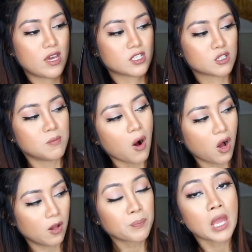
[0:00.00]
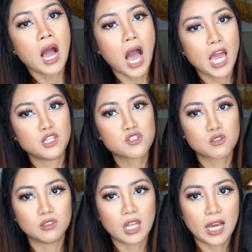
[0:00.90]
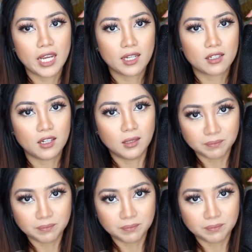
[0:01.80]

and small. I used to like